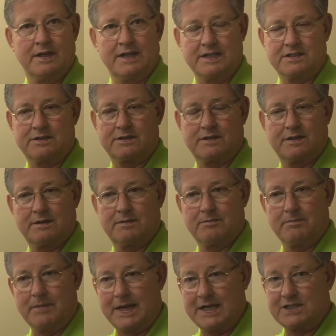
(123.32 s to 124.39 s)
it
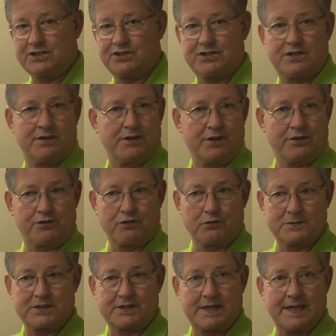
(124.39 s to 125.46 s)
makes the
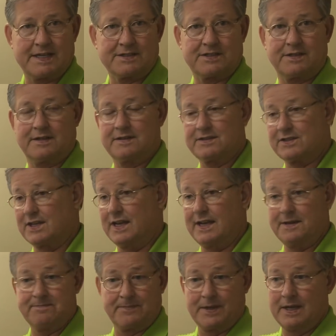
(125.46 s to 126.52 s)
thermostat
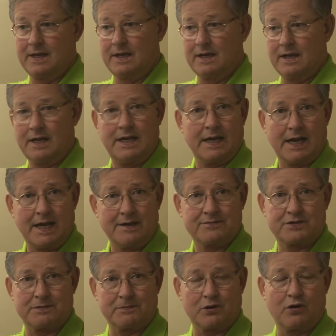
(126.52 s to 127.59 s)
say, hey, I have
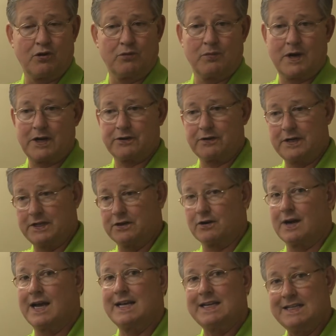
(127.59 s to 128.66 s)
some cold water
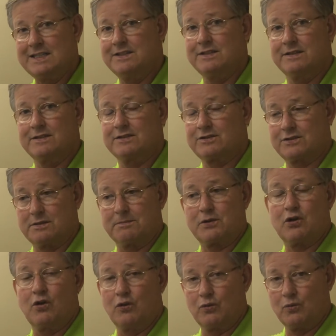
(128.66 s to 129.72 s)
heater, I need some
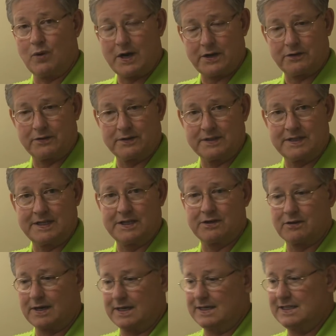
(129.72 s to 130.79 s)
cold water in the
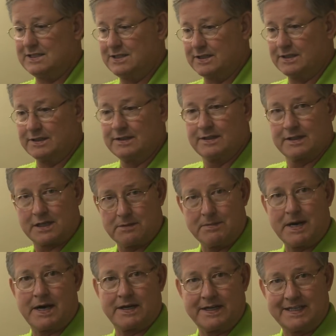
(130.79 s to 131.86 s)
heater, I need to come
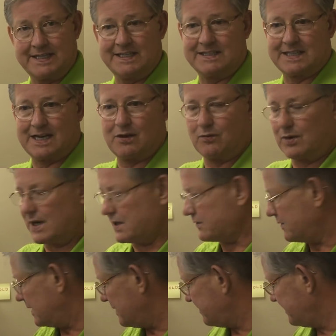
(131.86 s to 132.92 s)
on and heat that
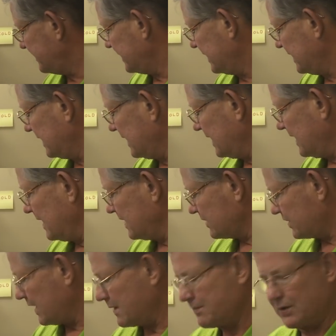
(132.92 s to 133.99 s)
water up.
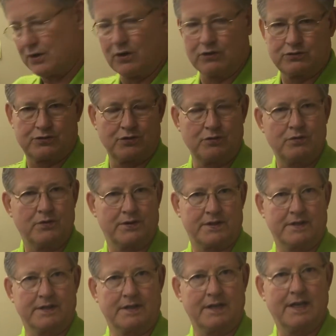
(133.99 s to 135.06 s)
Same would hold true
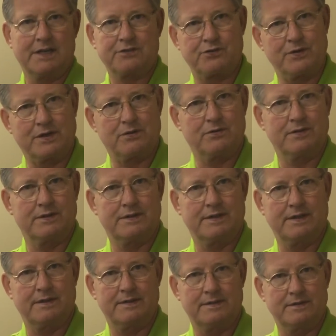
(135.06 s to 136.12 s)
with an electric
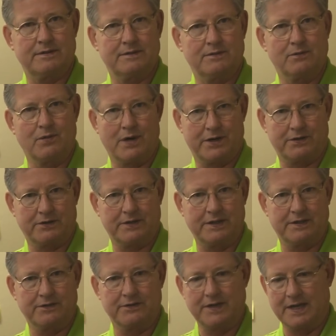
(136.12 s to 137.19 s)
water
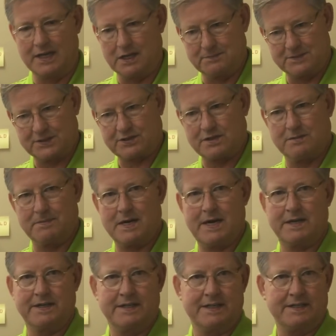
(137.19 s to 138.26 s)
heater. The elements come
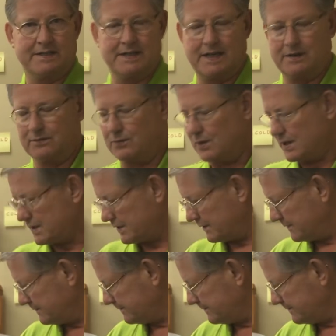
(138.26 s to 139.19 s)
on and heat that water.